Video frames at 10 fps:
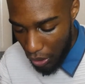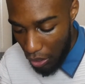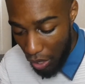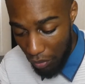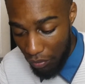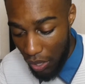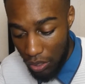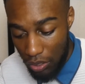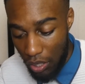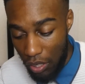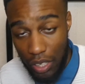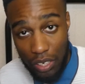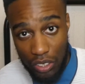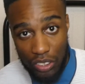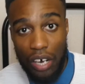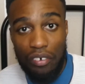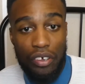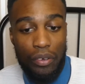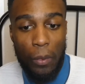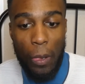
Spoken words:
He ran faster than the chariot.